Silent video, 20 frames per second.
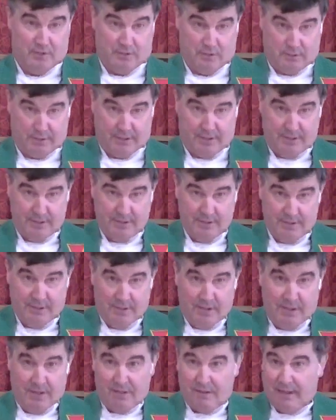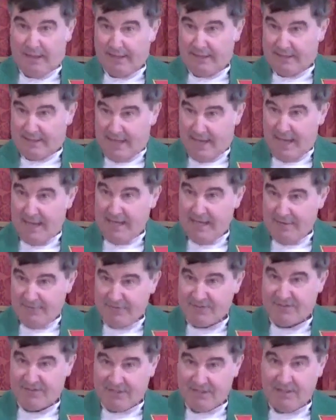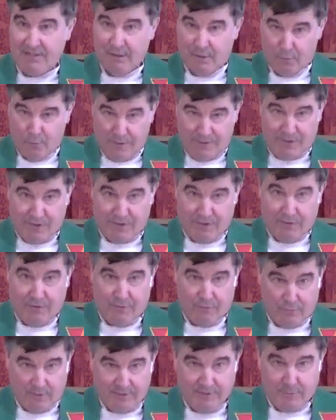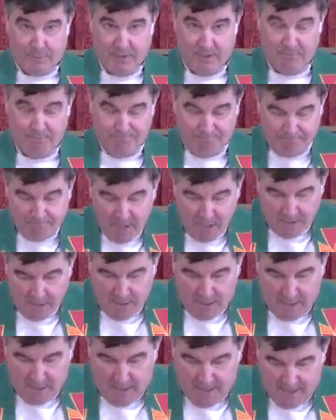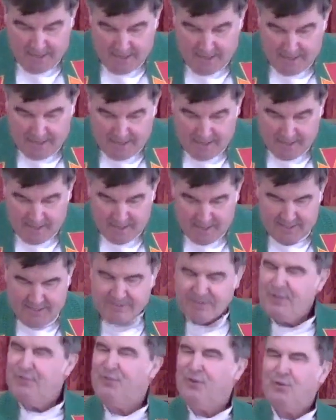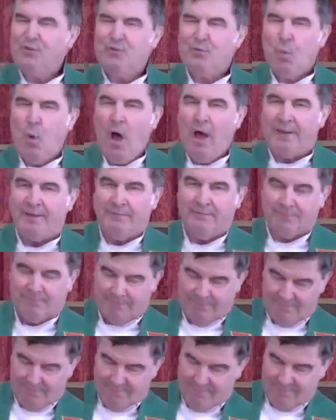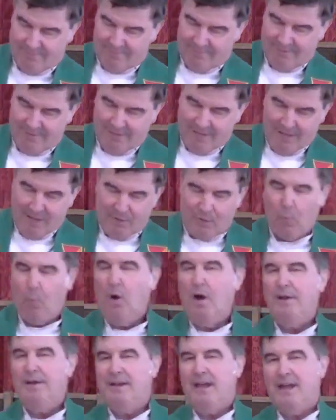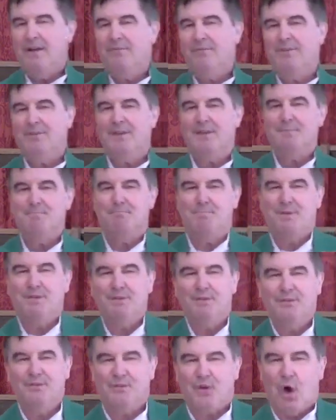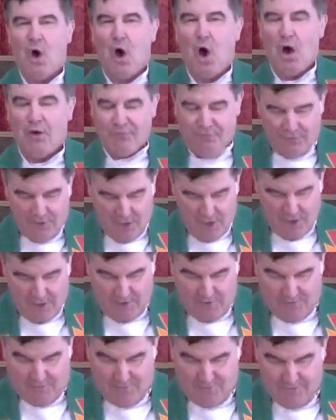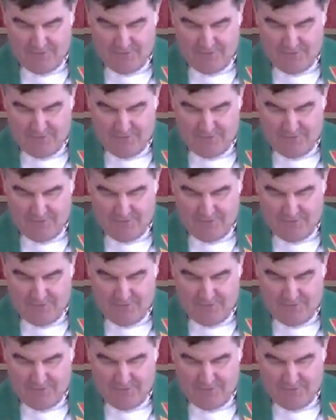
okay? Like KFC original recipe, it's the first one, the one everything builds off of.